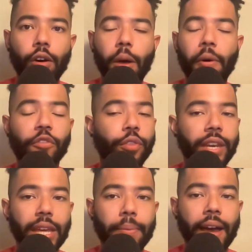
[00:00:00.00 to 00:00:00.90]
But for the
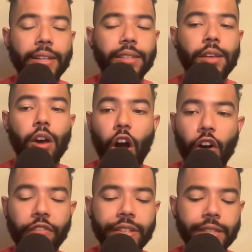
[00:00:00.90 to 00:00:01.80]
D-backs,
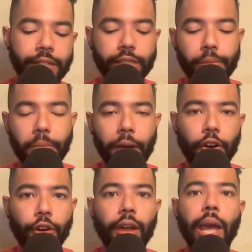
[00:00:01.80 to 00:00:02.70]
offense needs to be better.